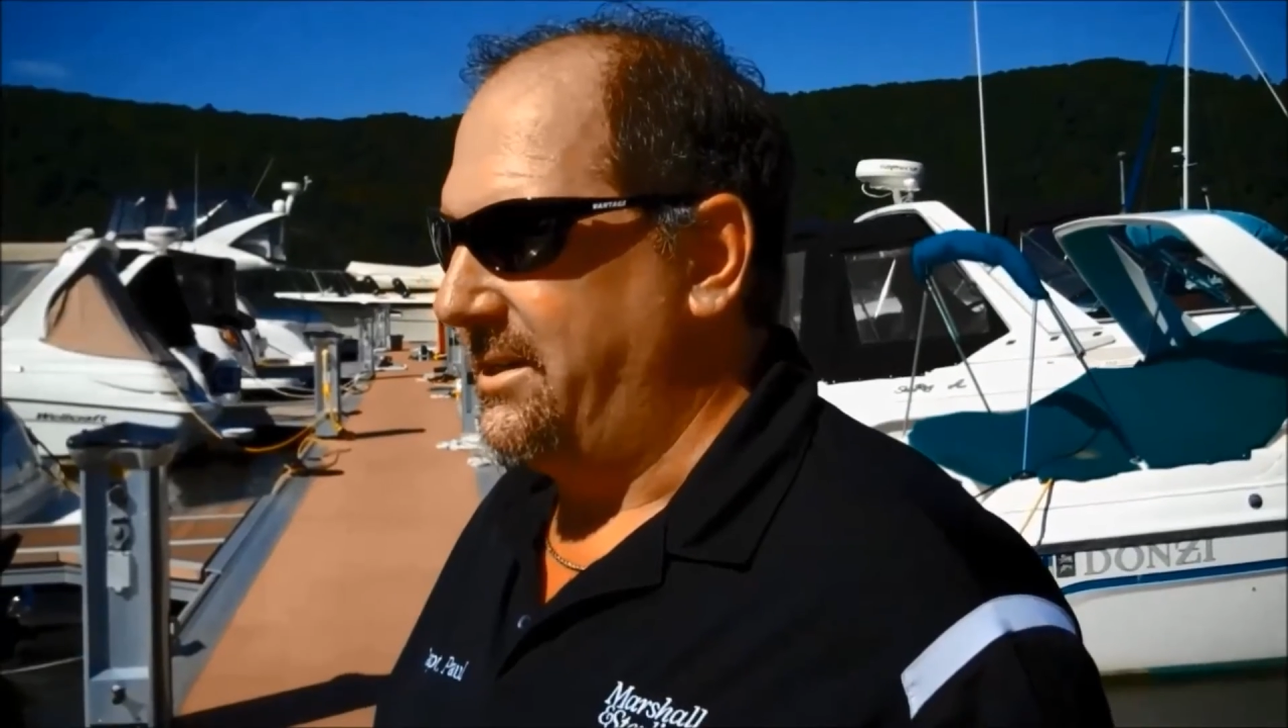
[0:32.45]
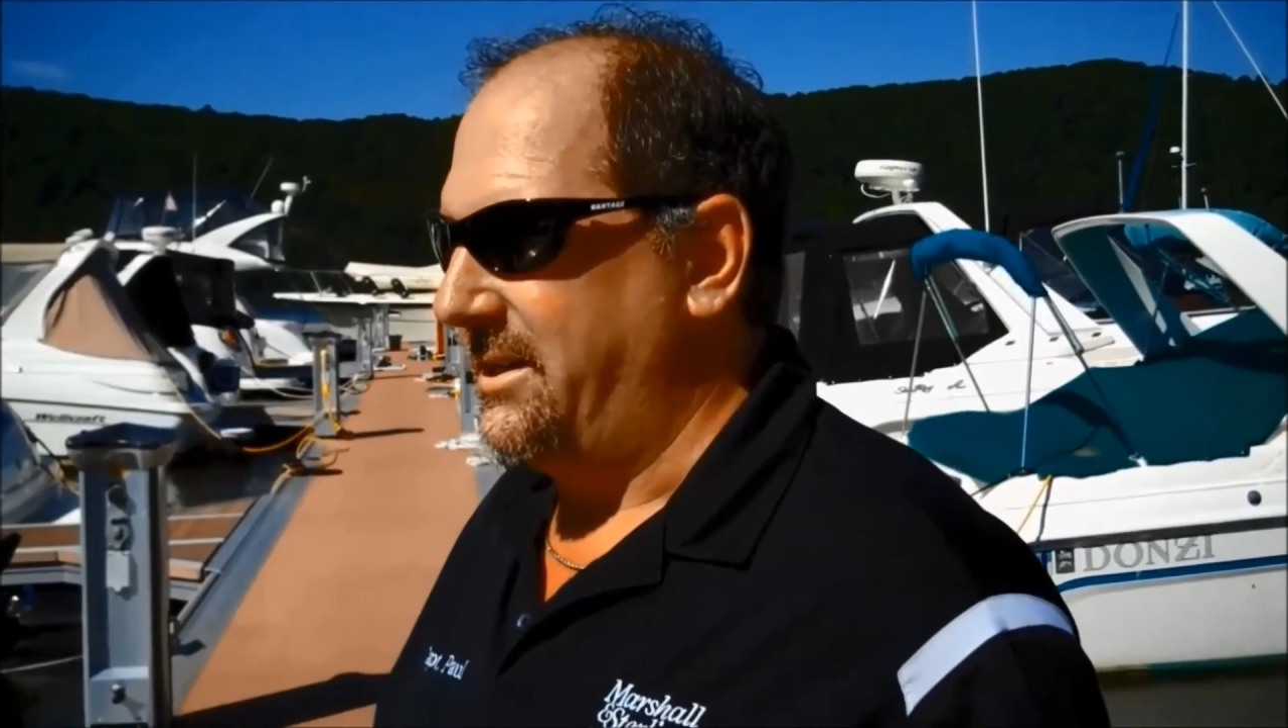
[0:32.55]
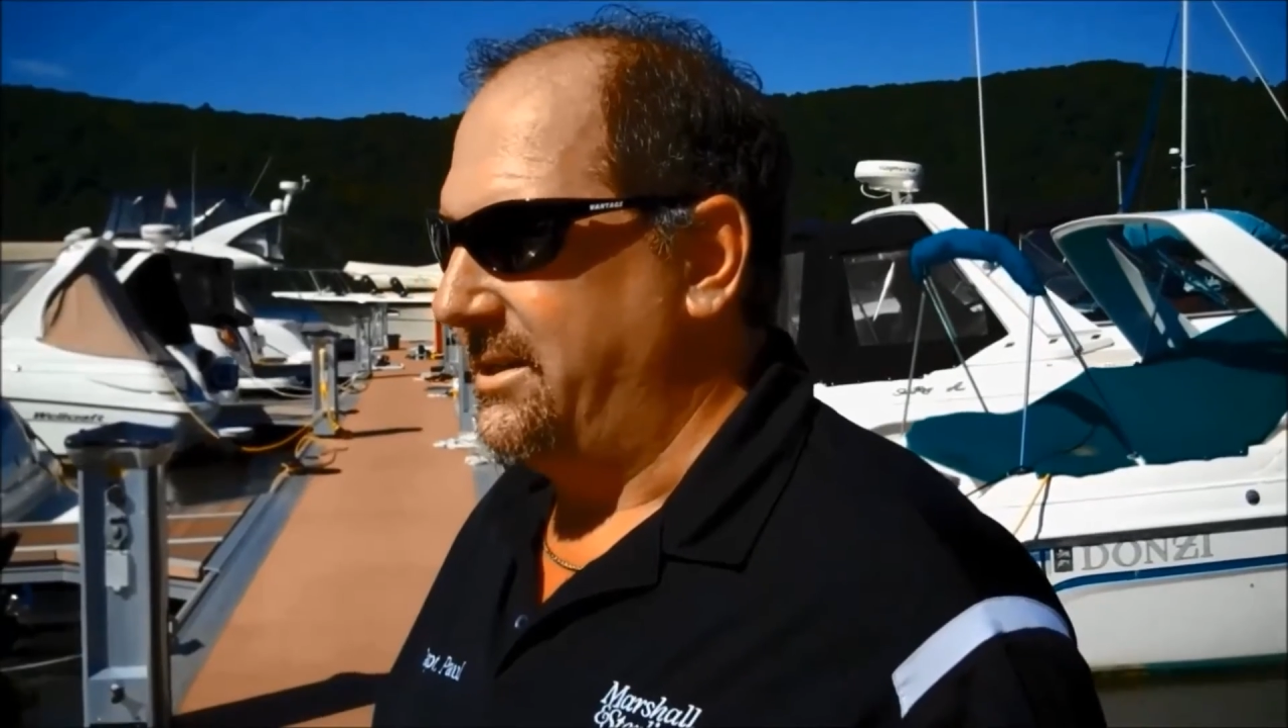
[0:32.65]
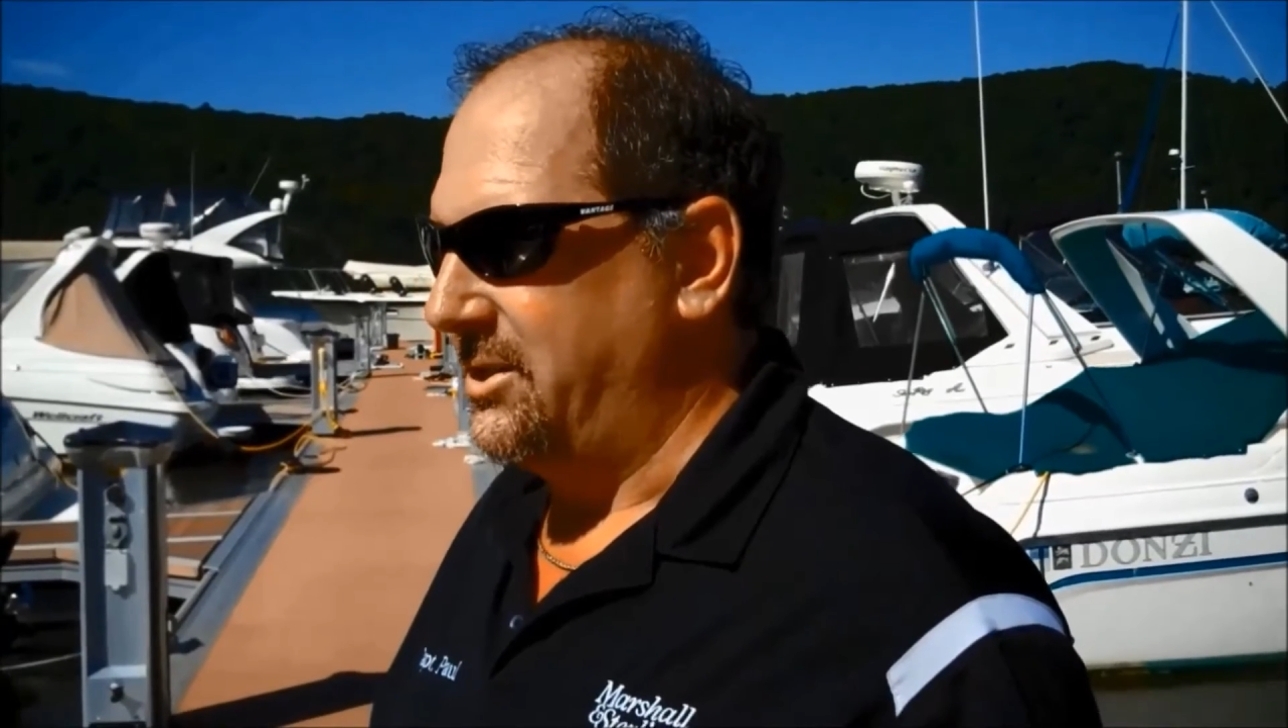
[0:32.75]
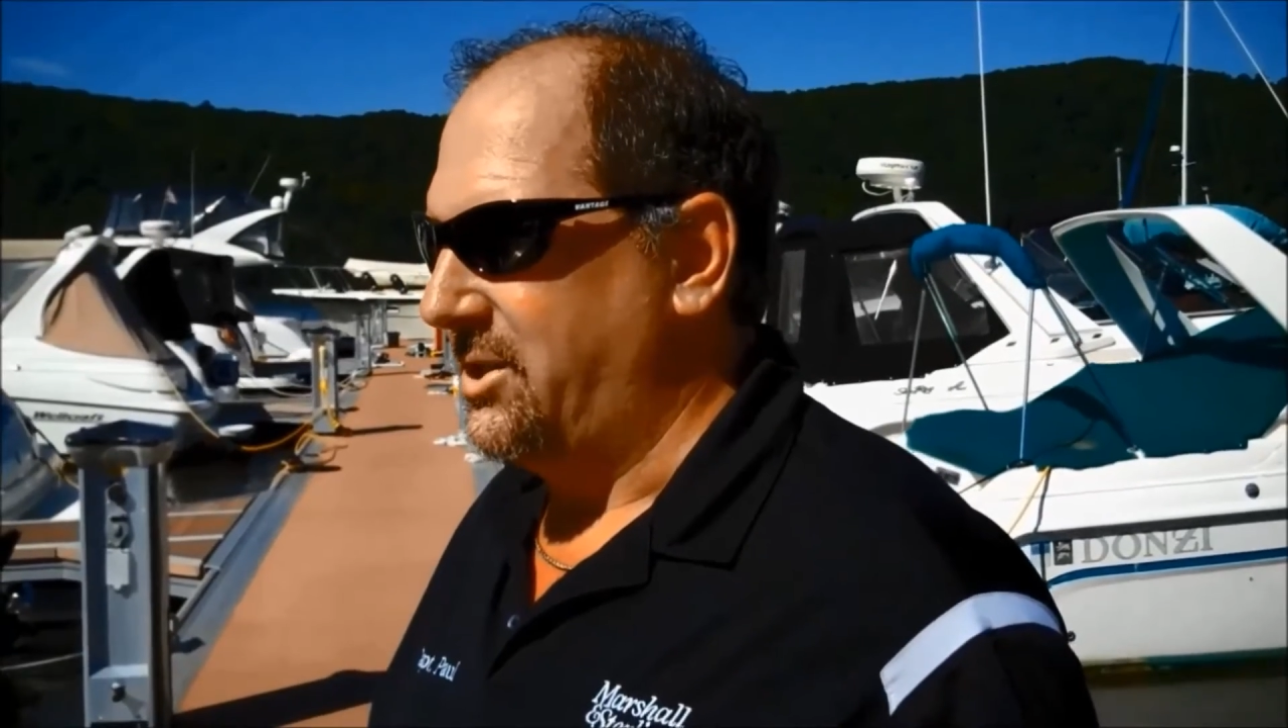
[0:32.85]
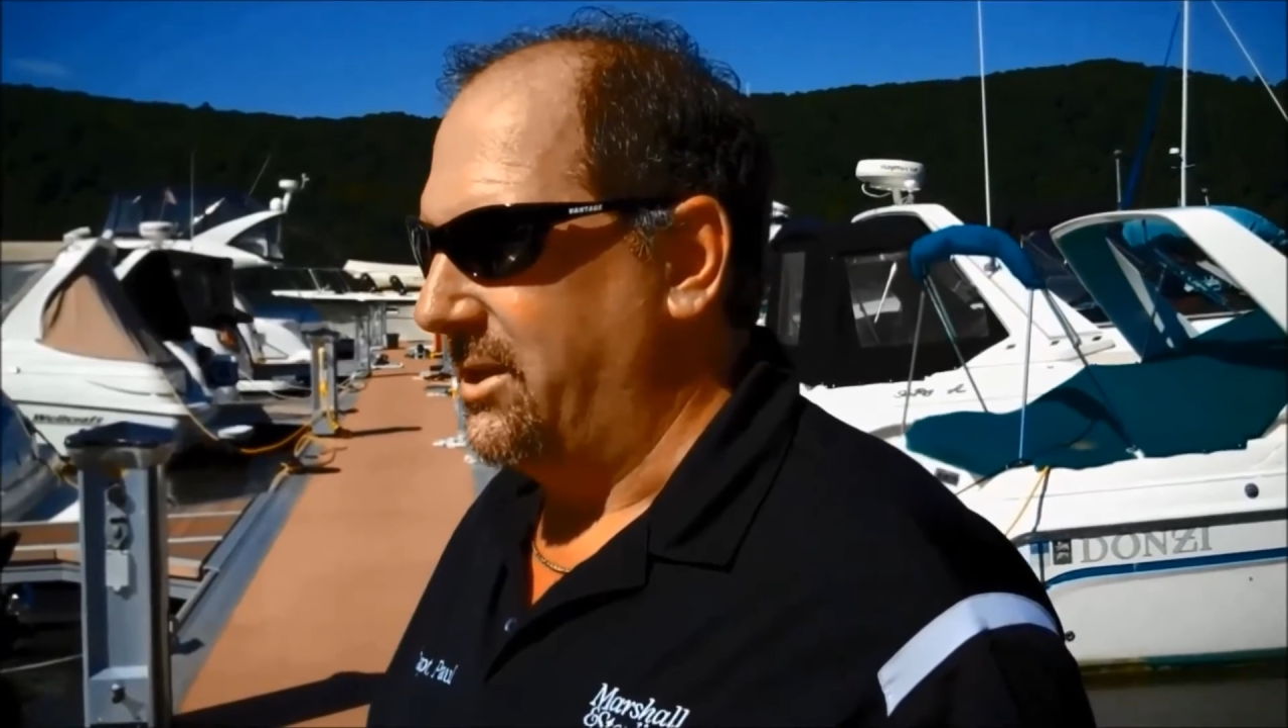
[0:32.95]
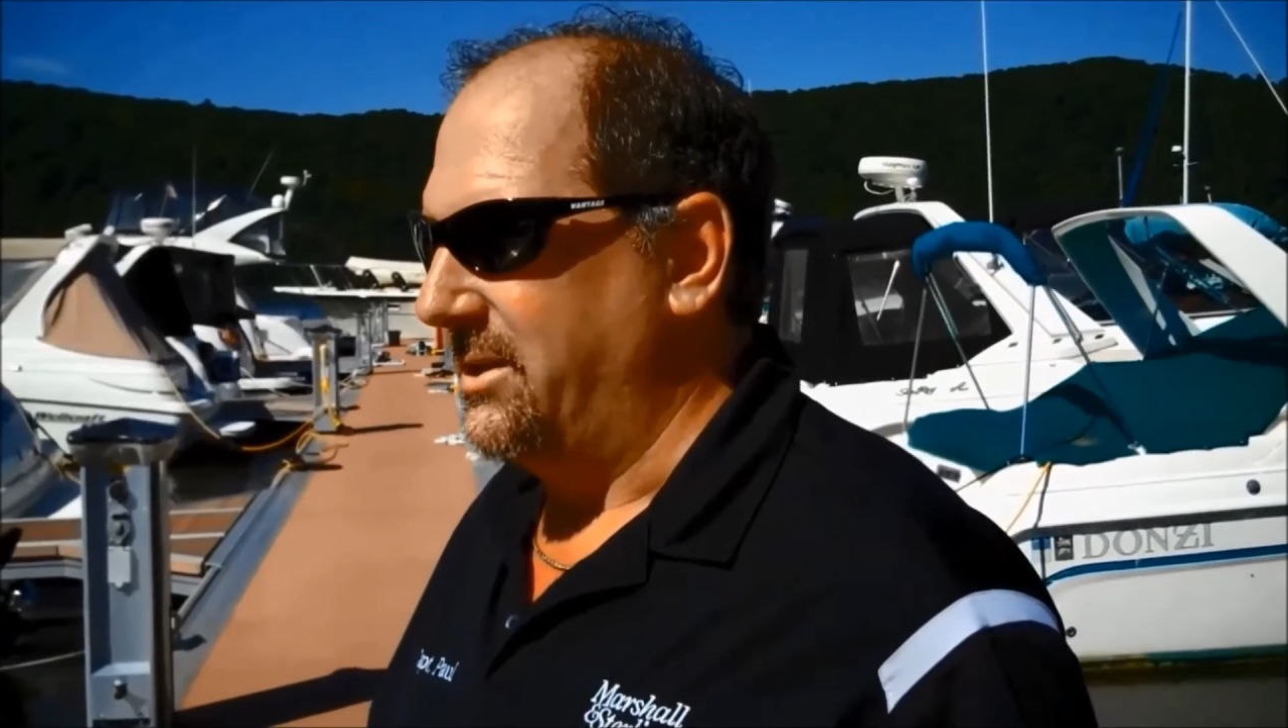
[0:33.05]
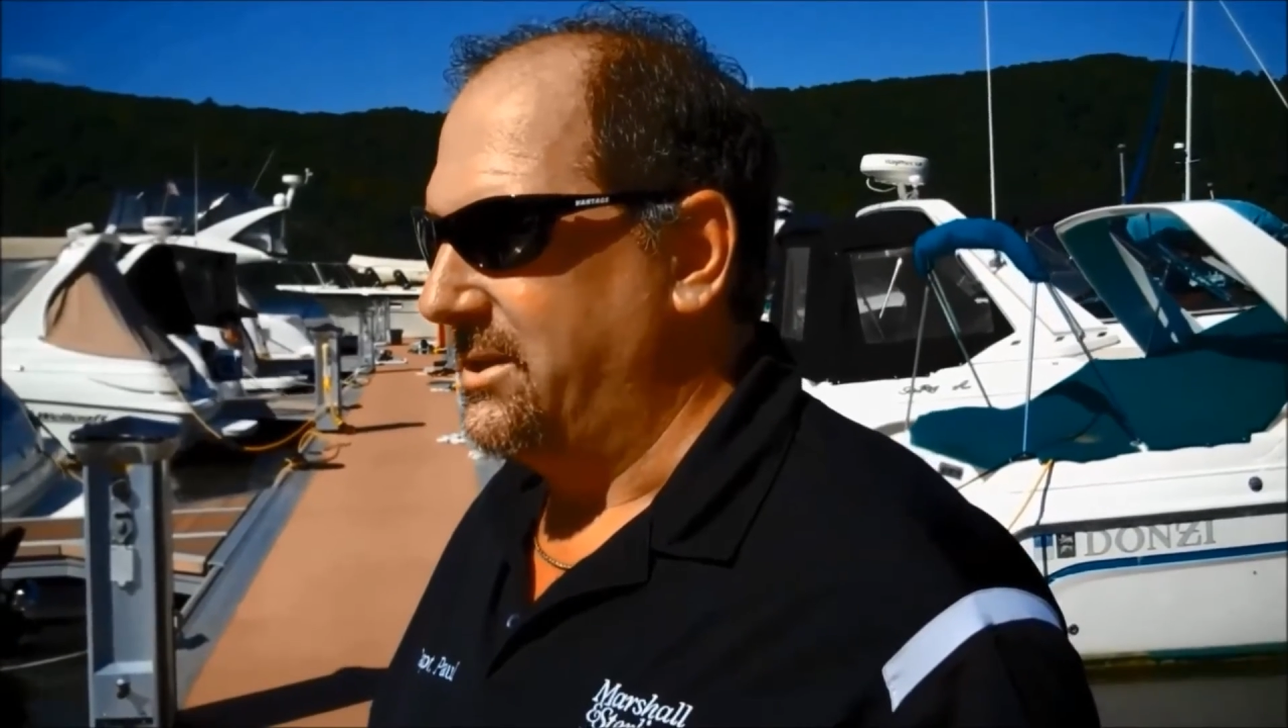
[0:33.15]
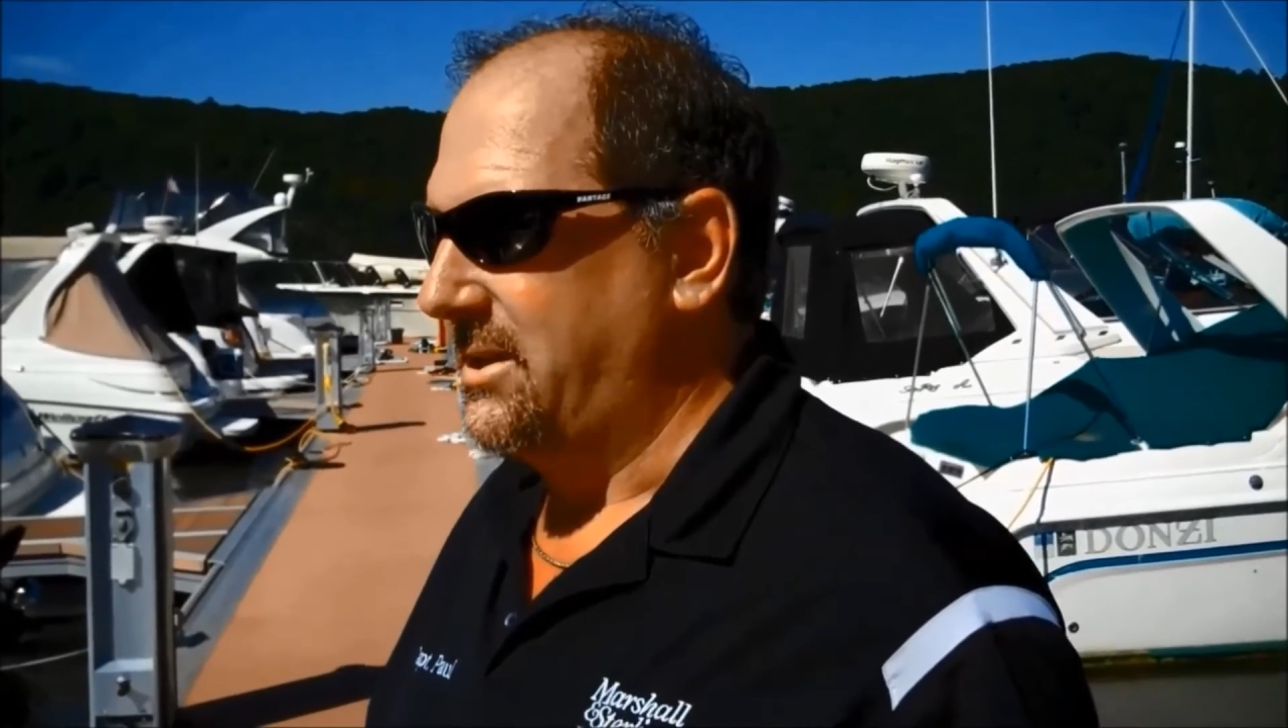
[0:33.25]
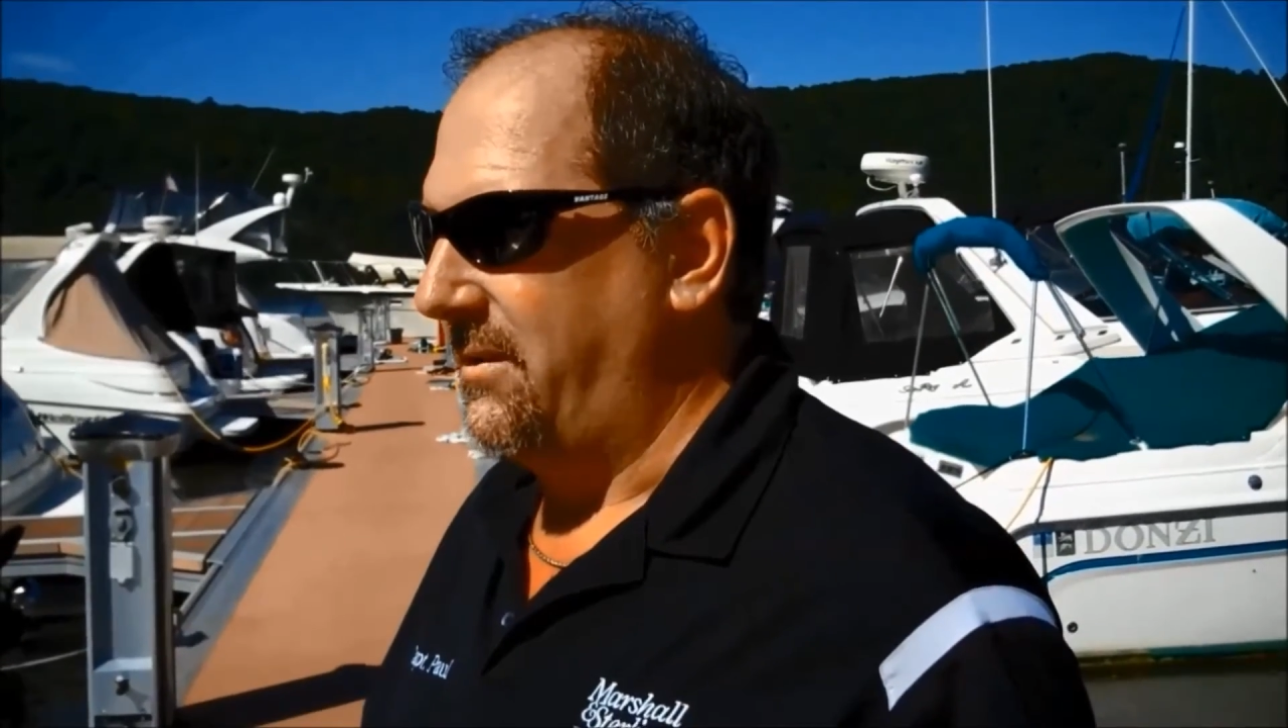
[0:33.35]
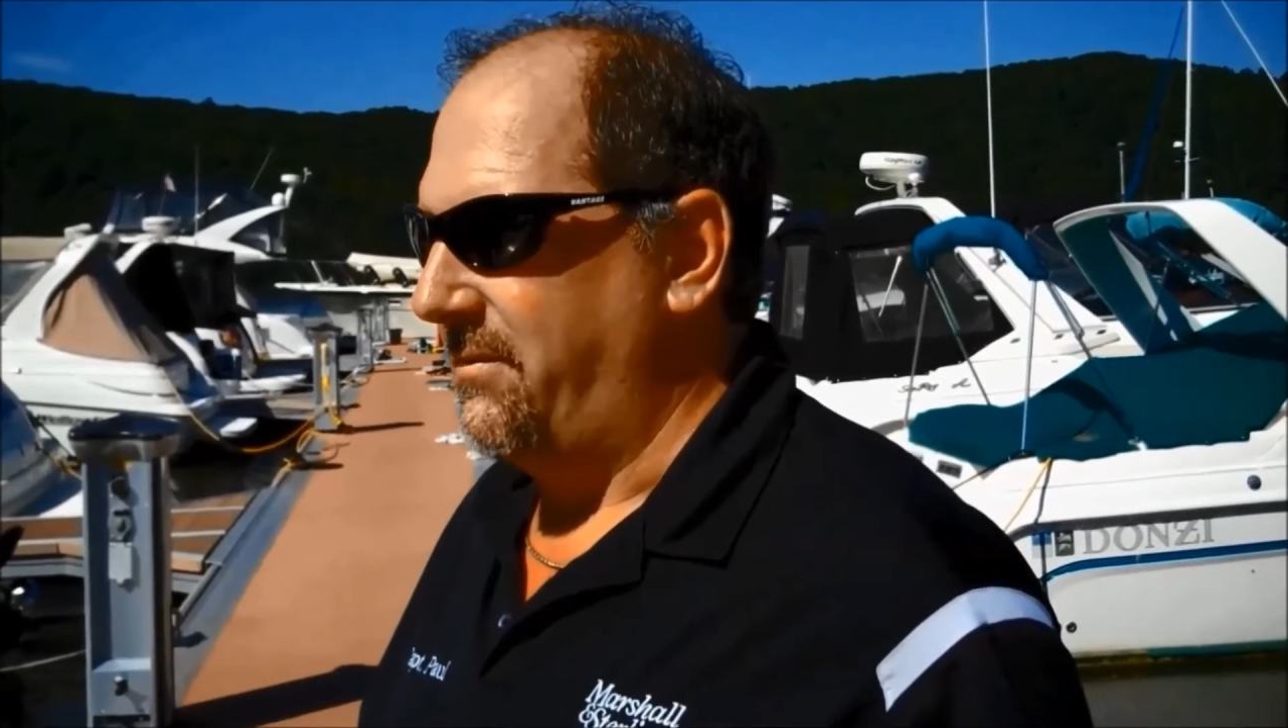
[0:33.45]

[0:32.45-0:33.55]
the insurance of